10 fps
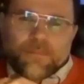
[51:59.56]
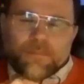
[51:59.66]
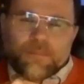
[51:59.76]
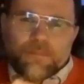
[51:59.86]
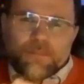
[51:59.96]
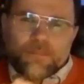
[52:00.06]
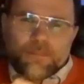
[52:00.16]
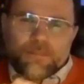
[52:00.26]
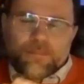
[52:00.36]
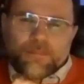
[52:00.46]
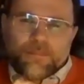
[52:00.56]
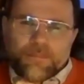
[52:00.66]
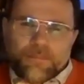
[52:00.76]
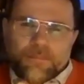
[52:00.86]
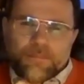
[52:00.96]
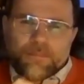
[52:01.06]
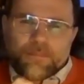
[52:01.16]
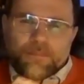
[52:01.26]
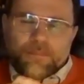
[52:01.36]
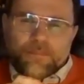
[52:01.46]

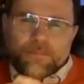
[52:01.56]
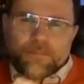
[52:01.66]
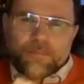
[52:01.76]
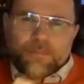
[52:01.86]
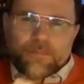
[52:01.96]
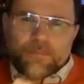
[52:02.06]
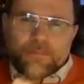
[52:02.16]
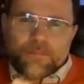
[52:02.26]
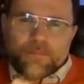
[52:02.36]
No words are spoken by the person on screen.